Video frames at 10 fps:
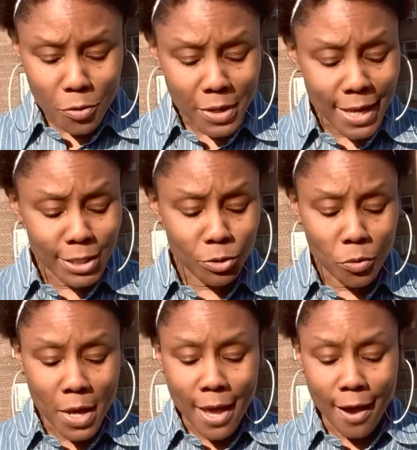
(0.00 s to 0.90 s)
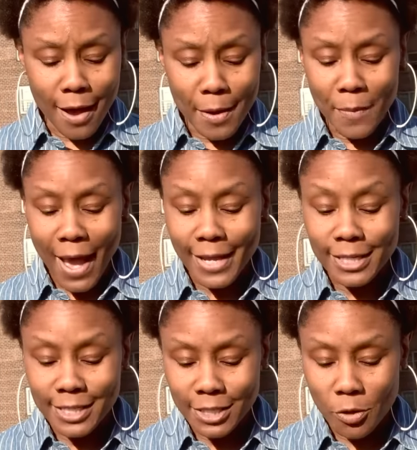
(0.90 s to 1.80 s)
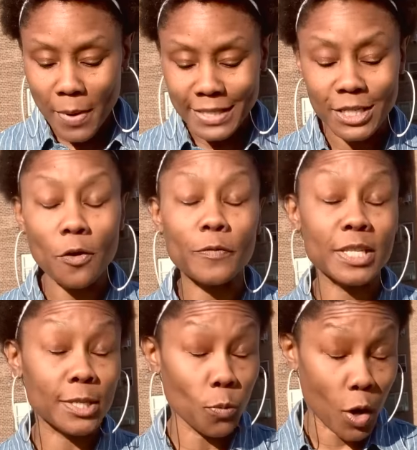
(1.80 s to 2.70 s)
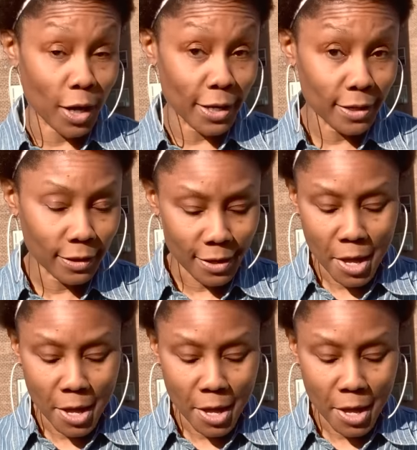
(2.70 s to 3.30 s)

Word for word: Okay, so um, I consider myself a swan,